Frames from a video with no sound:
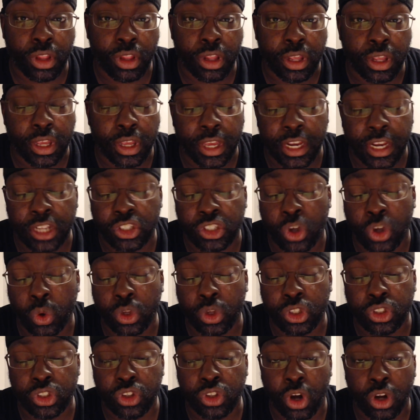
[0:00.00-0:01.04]
in his
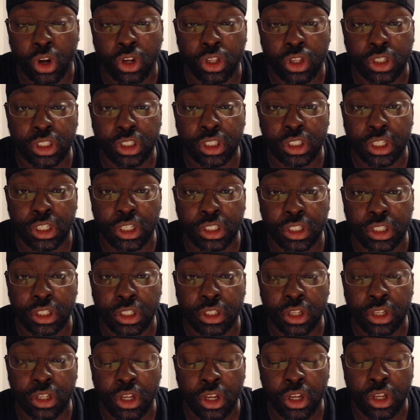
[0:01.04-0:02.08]
only start of the
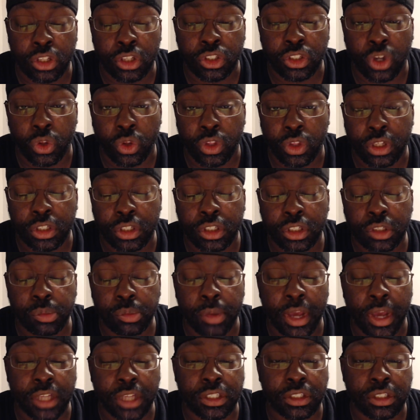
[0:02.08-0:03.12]
season. So this is
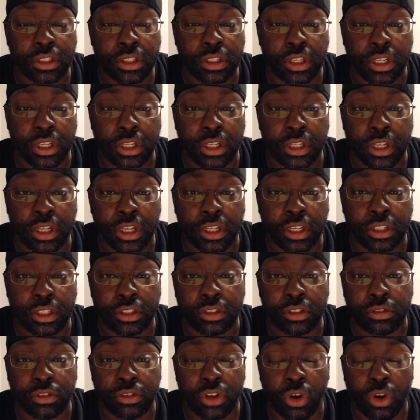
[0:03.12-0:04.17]
basically
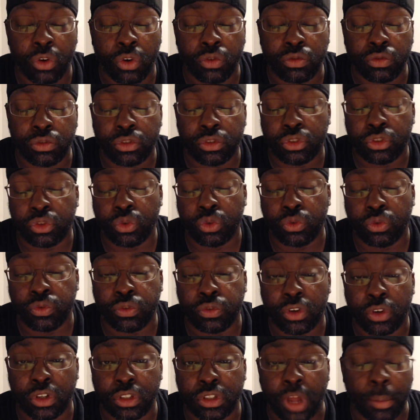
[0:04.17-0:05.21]
his you know true
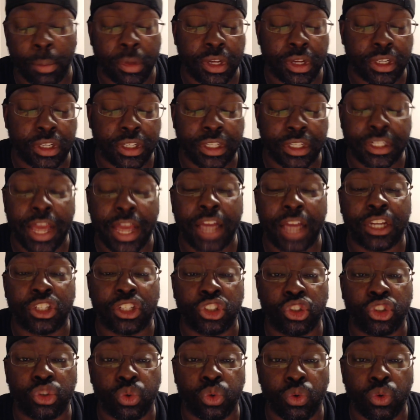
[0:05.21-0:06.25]
first. I mean, not
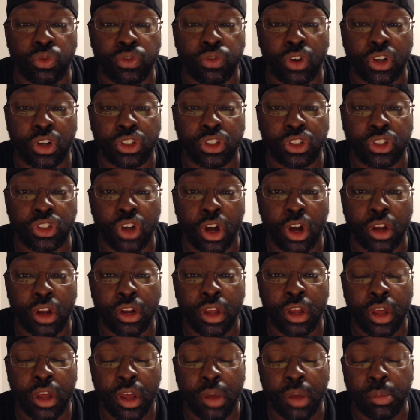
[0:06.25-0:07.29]
his true first start,
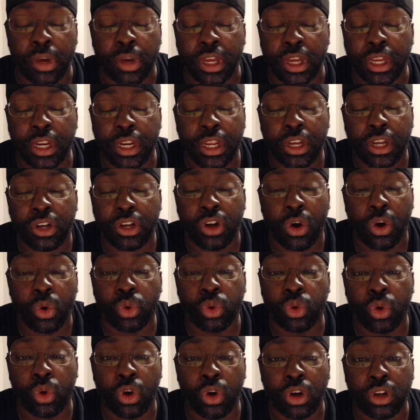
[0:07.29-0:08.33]
but he didn't go
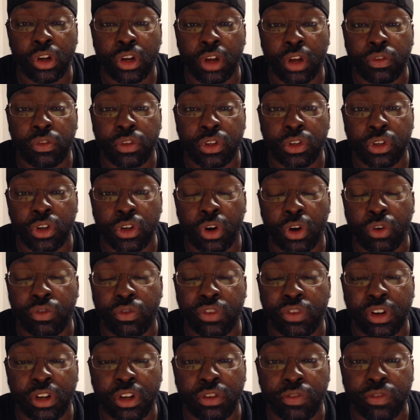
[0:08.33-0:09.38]
long enough to you know
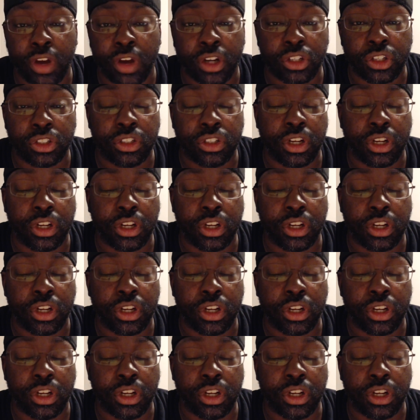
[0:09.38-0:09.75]
really register